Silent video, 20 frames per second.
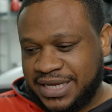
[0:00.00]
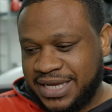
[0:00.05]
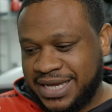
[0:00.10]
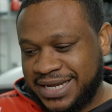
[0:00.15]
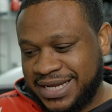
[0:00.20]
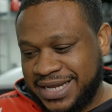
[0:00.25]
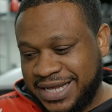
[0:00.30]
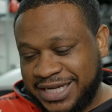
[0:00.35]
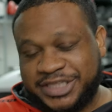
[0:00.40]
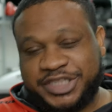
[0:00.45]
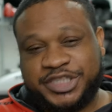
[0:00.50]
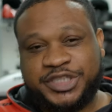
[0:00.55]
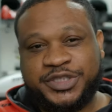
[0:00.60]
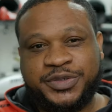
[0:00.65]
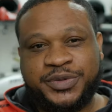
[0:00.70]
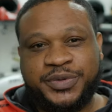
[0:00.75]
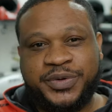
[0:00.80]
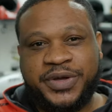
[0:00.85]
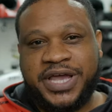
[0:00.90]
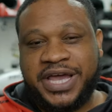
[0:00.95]
an
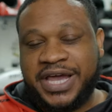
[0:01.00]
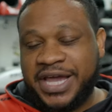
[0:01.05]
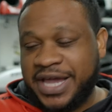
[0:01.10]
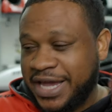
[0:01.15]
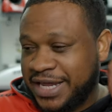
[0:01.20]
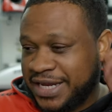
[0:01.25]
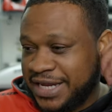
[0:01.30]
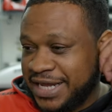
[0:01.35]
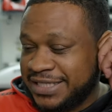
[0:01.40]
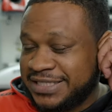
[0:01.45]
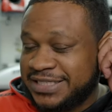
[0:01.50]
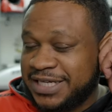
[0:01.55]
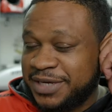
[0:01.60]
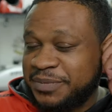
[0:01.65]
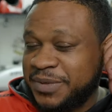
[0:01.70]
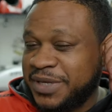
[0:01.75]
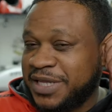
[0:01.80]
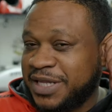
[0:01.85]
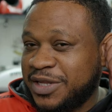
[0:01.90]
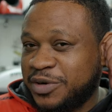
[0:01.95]
issue, and it took
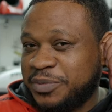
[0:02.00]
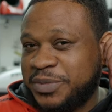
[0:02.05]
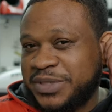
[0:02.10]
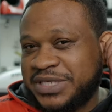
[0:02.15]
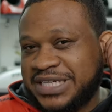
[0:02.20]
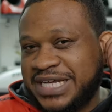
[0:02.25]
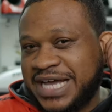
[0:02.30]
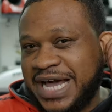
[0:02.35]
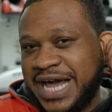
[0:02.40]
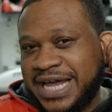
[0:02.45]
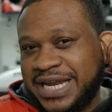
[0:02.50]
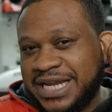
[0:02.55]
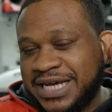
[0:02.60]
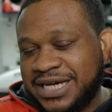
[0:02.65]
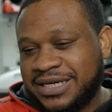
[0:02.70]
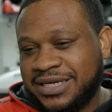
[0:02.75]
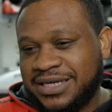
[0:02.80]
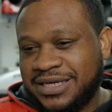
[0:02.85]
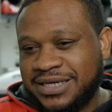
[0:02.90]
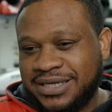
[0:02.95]
me a little bit to
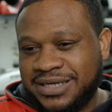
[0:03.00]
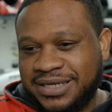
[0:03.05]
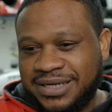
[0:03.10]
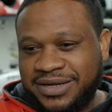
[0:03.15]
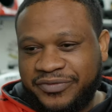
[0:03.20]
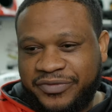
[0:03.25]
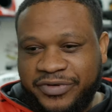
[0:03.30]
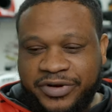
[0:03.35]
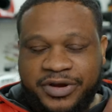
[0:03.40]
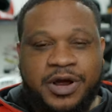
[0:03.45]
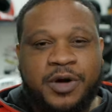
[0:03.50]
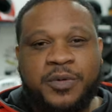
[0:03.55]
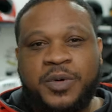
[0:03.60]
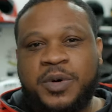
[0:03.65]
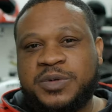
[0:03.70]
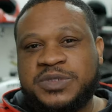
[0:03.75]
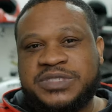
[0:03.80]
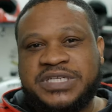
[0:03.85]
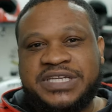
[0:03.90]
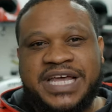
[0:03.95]
kinda figure out
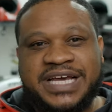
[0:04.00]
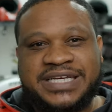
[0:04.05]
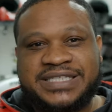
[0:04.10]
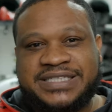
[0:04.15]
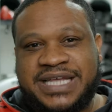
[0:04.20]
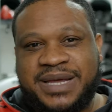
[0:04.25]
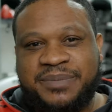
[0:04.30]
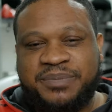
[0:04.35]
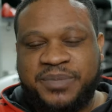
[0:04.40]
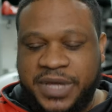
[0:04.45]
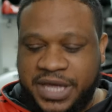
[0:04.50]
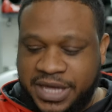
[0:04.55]
what was the next step.